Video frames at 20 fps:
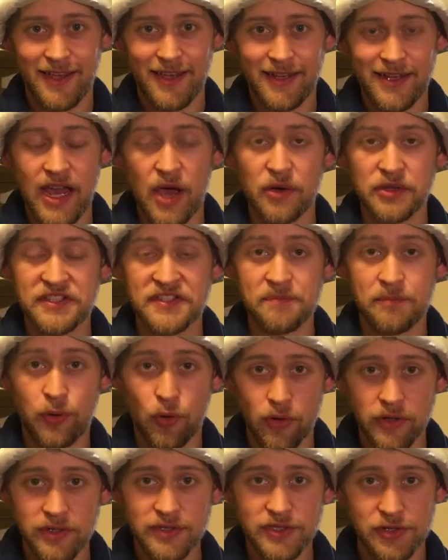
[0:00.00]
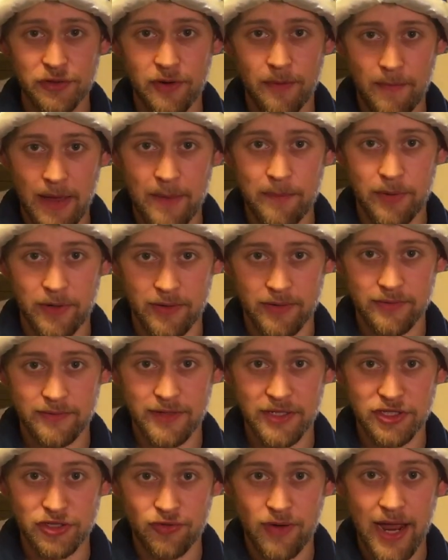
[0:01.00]
Now, it's important to remember
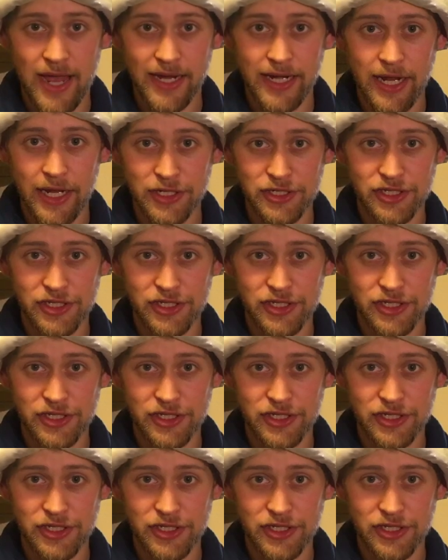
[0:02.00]
that dragon egg